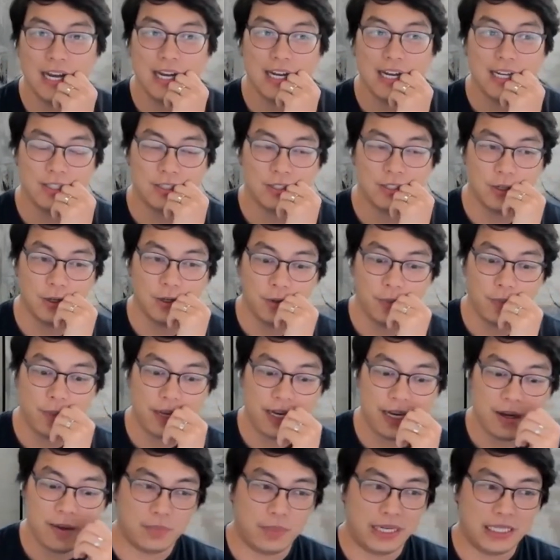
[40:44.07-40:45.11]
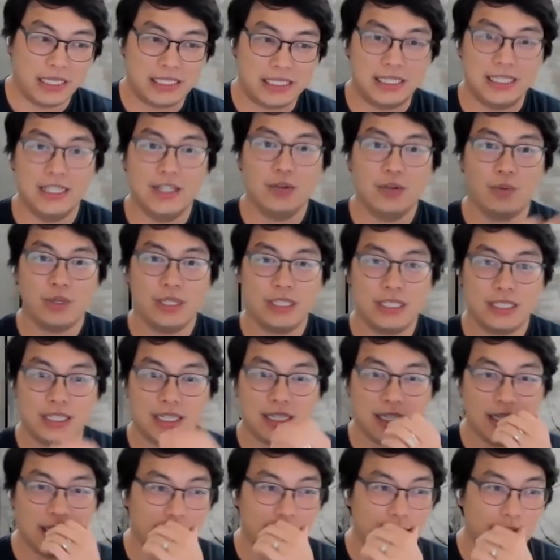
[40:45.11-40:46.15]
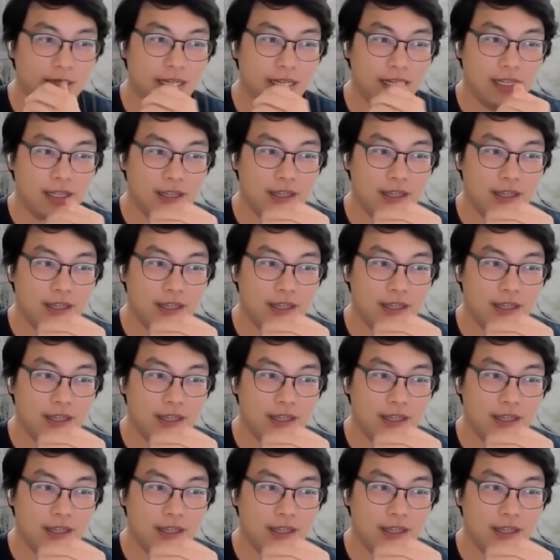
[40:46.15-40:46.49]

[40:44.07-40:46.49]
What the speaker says: And so by de-risking